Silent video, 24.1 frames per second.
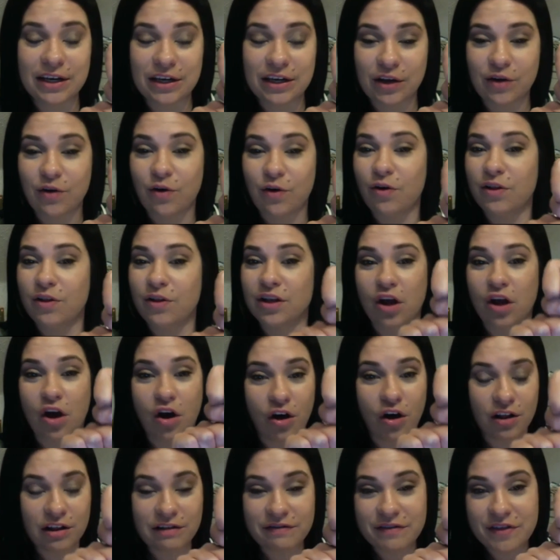Nicole in
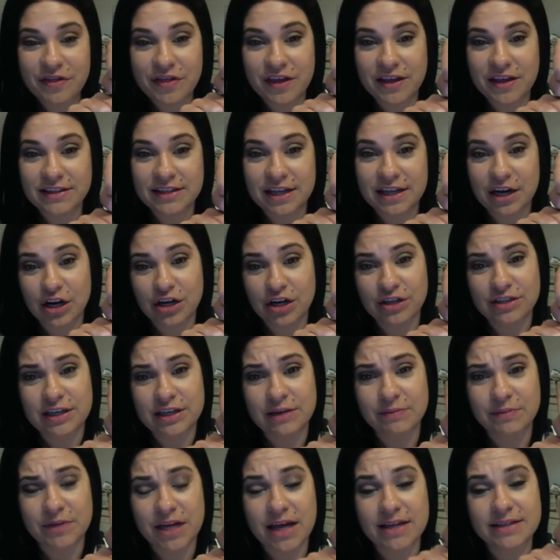all of the things that her
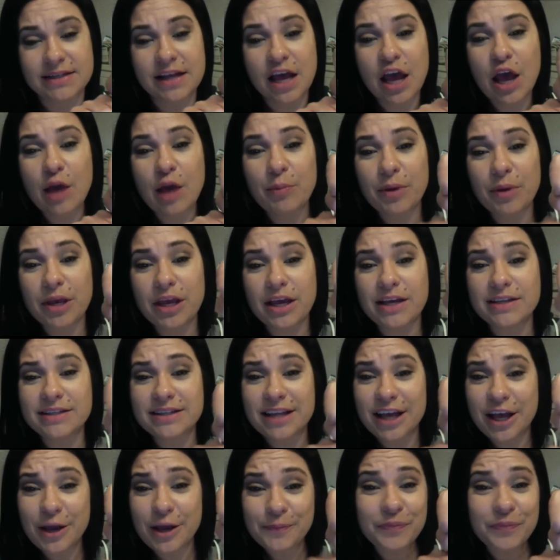team does because